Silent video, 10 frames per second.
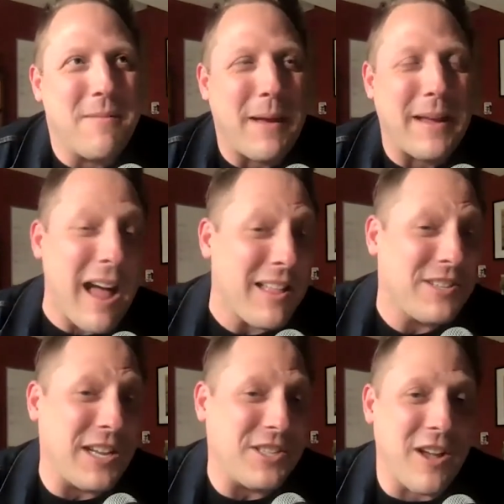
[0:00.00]
my
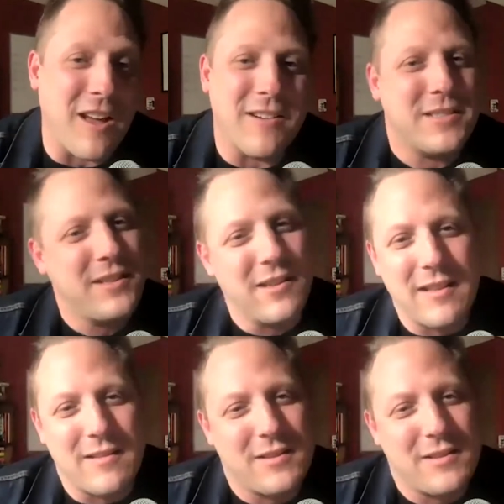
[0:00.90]
college age daughter
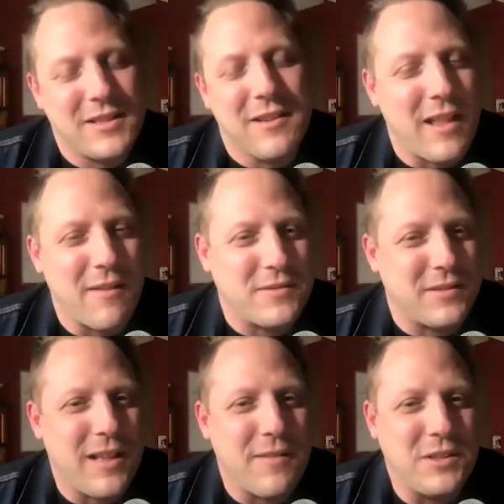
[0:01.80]
still still loves loves